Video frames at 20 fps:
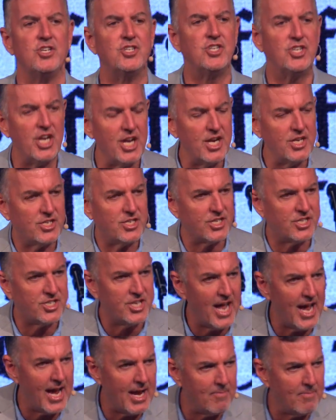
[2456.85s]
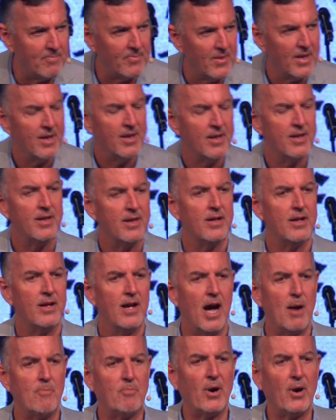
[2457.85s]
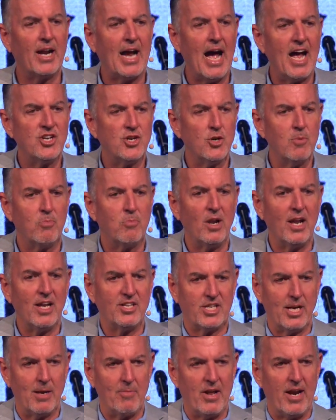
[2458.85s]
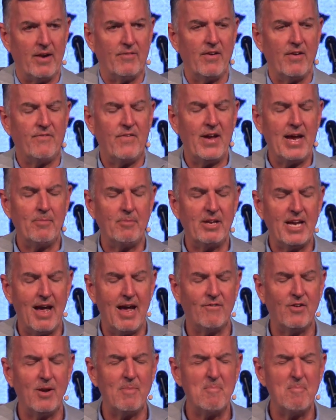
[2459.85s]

Jesus' name. I pray, God, your blessing upon every family, every